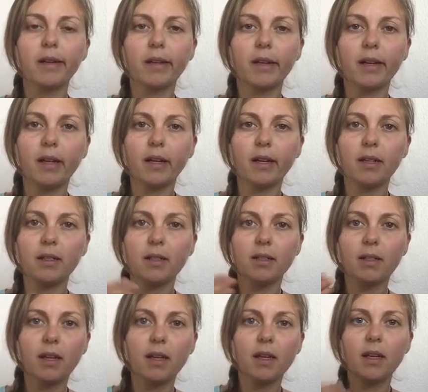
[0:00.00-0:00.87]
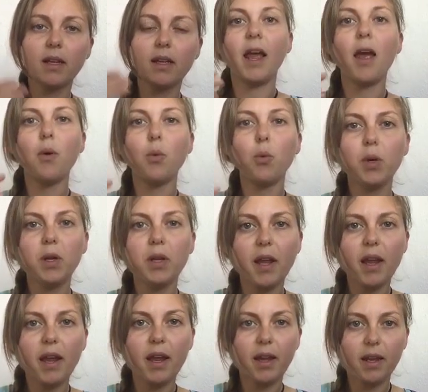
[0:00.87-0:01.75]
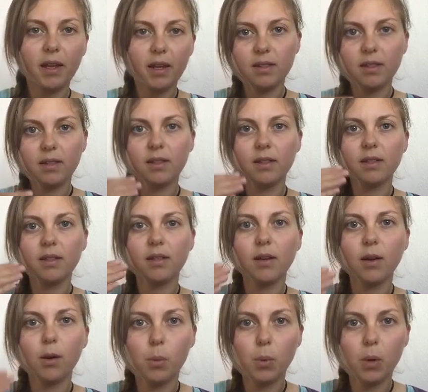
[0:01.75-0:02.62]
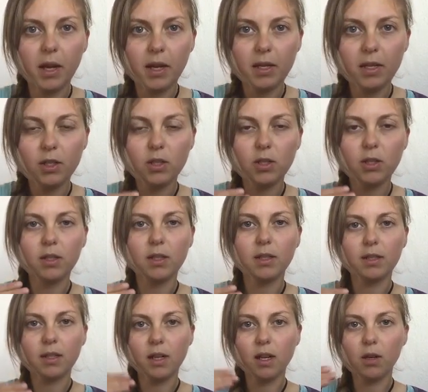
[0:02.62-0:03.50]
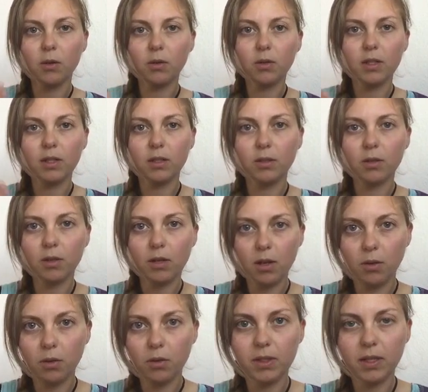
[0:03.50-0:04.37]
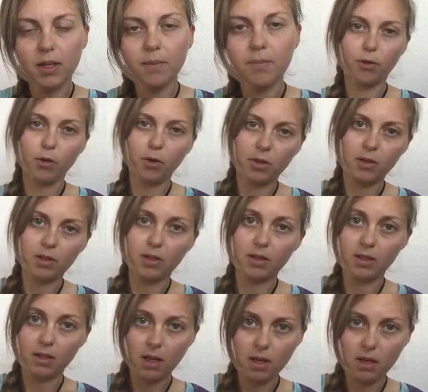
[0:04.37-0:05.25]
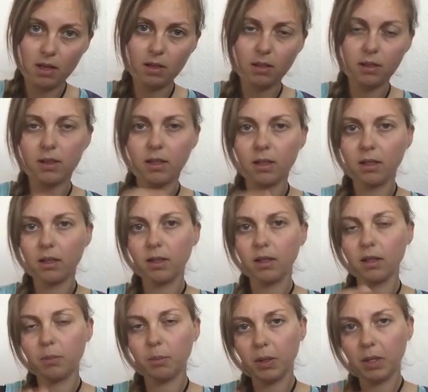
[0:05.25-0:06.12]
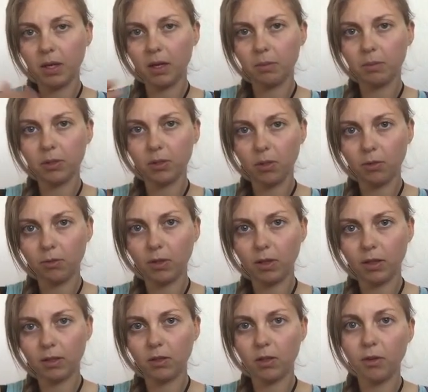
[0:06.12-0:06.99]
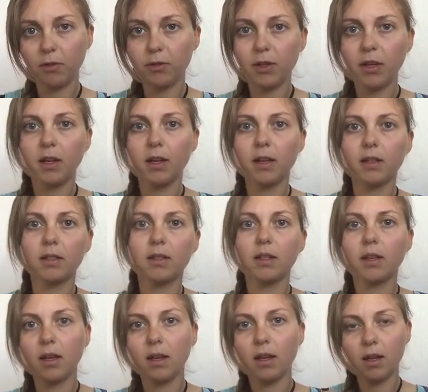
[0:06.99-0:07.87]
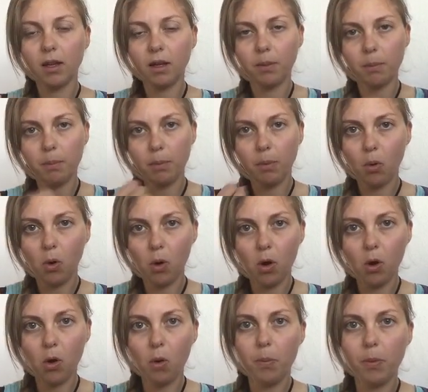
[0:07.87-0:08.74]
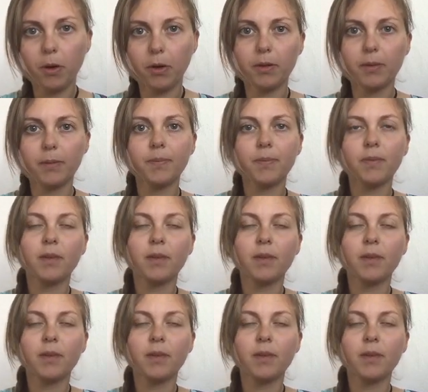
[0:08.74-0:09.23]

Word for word: and every day the ovulation is closer and closer. First it's hard, then it becomes softer and softer and more open.